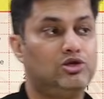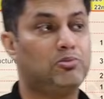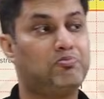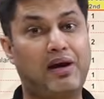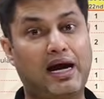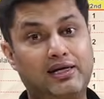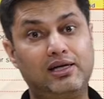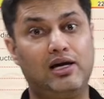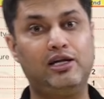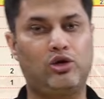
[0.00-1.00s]
So
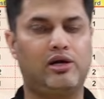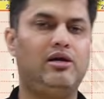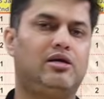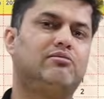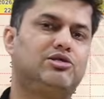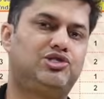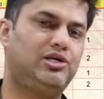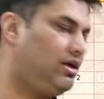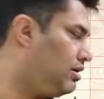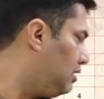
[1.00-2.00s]
practical inorganic
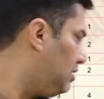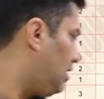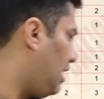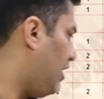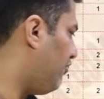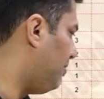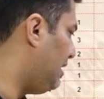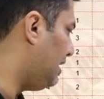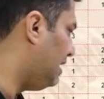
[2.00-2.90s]
chemistry have been